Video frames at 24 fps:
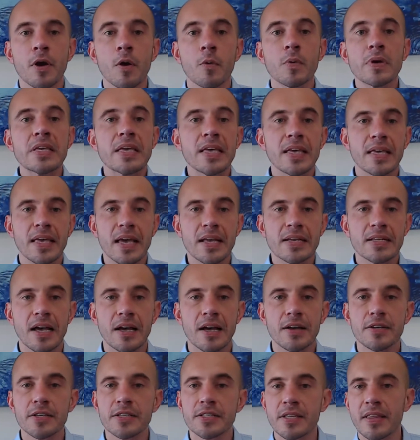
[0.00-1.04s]
We can get down
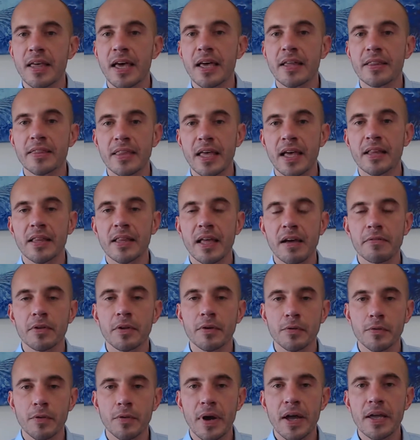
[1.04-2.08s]
into that level of
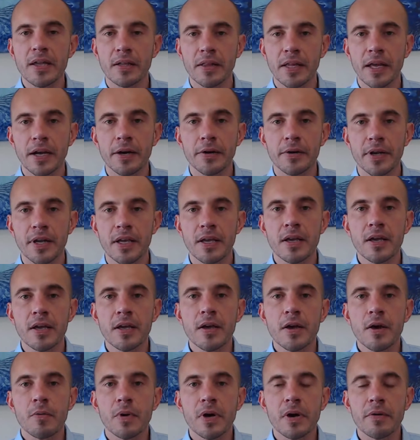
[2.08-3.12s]
granularity
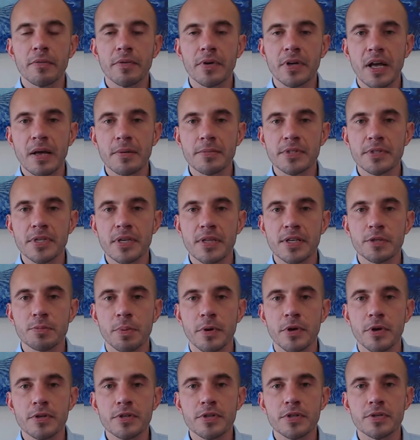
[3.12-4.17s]
whenever it comes to these
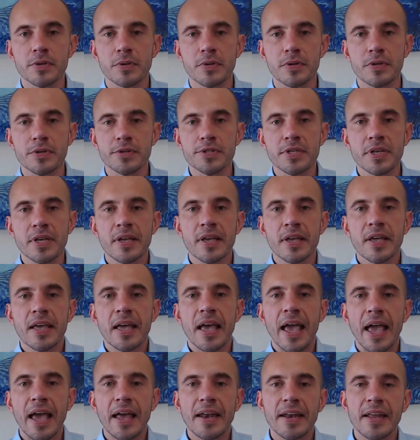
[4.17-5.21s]
purchase orders.
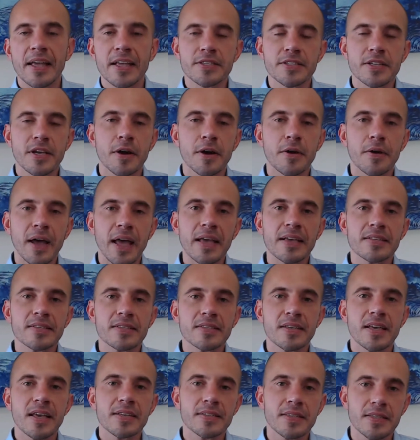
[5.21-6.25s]
And so as
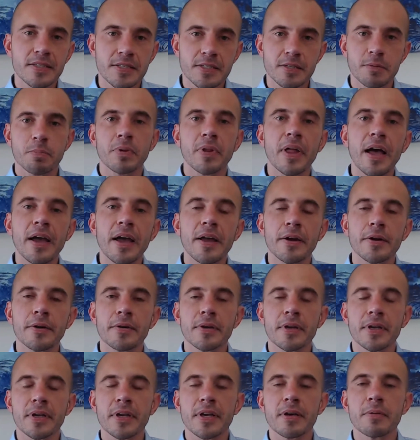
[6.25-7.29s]
the supplier
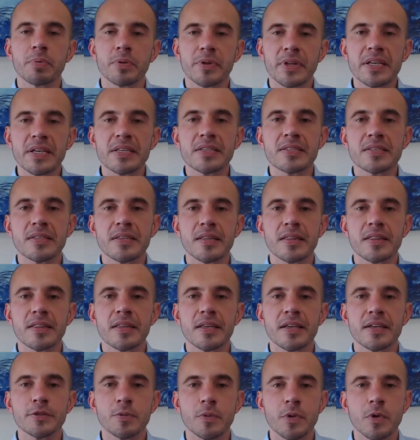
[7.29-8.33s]
completes
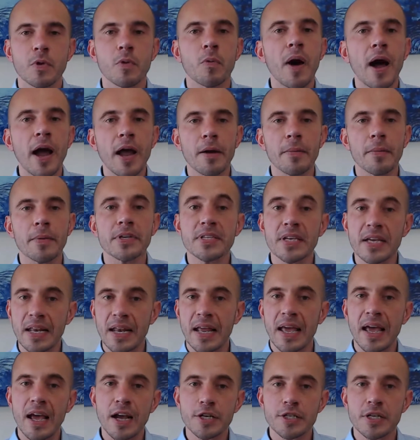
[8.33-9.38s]
these requirements, they can
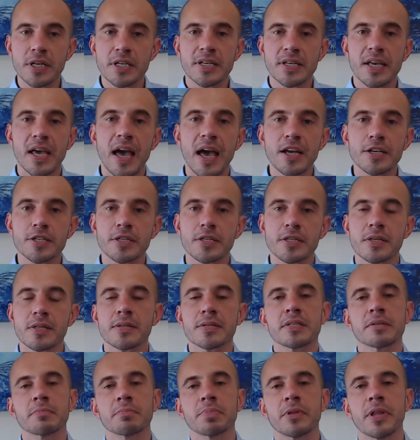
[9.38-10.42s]
actually attach it to the
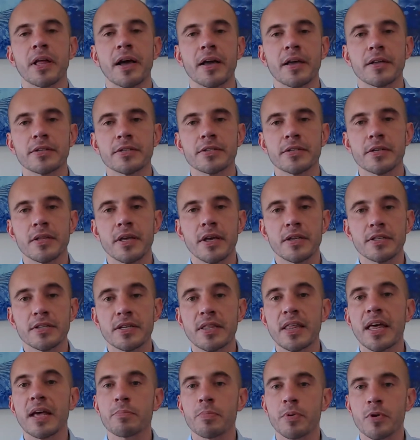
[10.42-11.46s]
supplier to
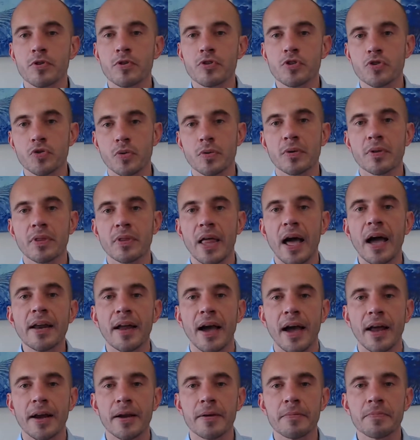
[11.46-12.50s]
that purchase order line
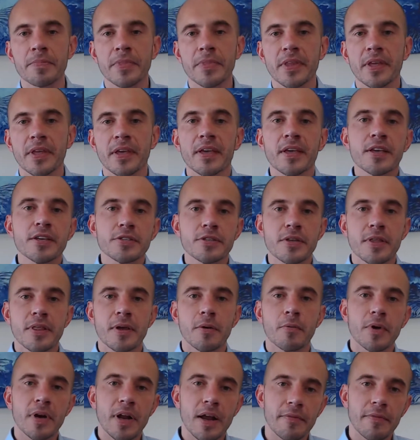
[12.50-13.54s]
item, so that
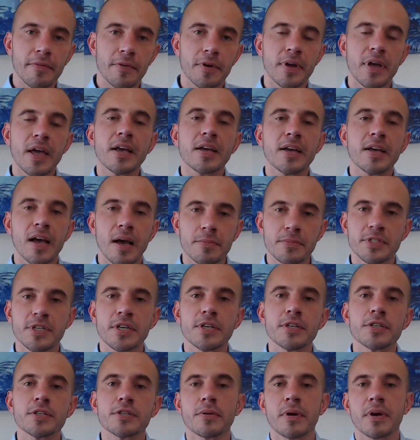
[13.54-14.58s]
whenever it comes
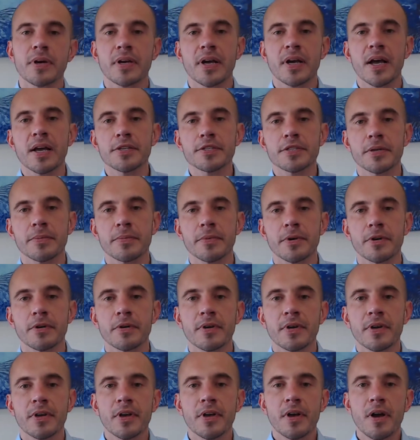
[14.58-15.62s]
into our customer,
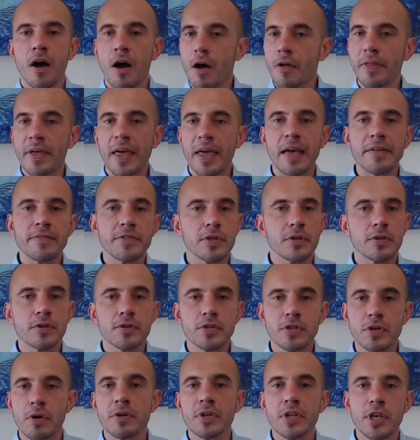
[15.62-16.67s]
all they have to do is
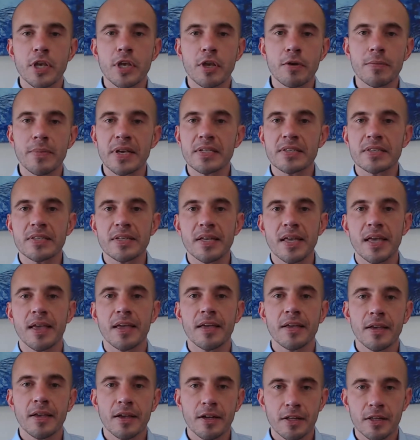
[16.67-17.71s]
go to QMSC,
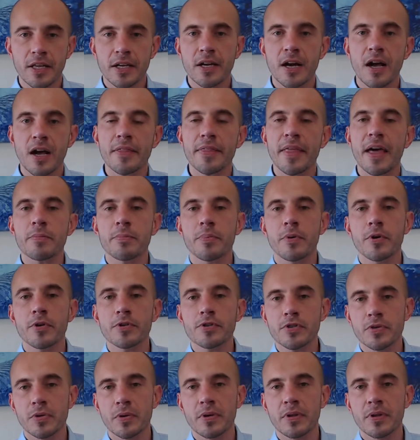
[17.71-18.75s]
click on that
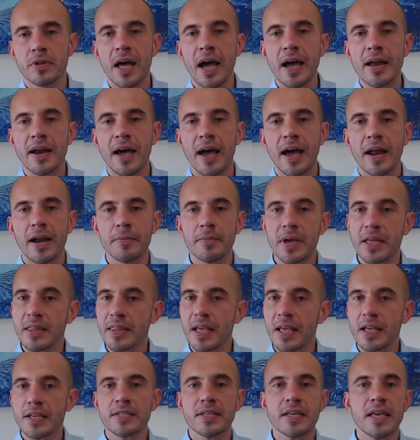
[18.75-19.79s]
purchase order line item, and they
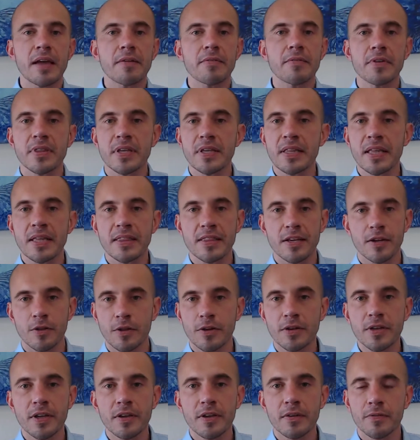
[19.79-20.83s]
see everything that they're
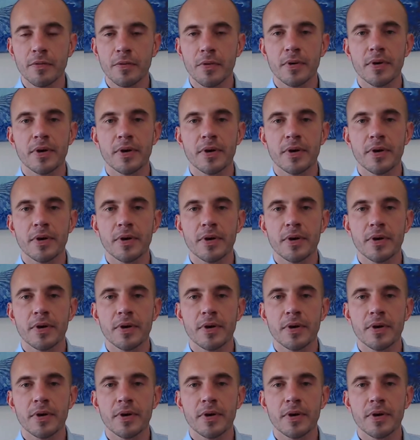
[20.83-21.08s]
looking for.